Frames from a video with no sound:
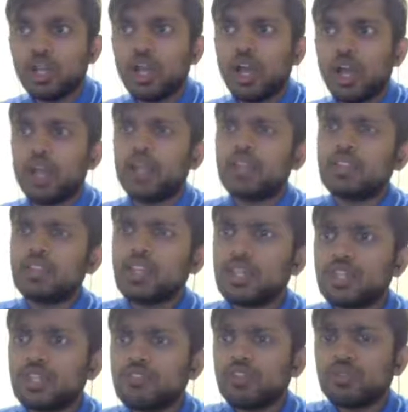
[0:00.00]
and I think he
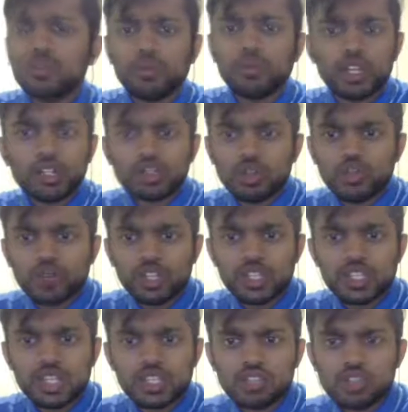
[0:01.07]
will do a better job once he
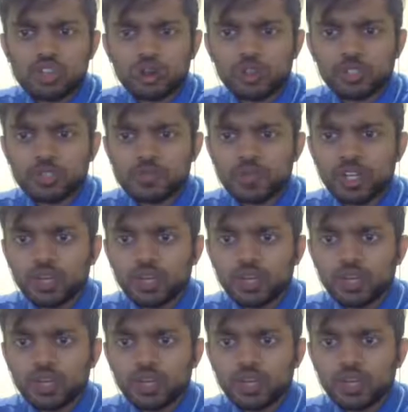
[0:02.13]
gets his options back.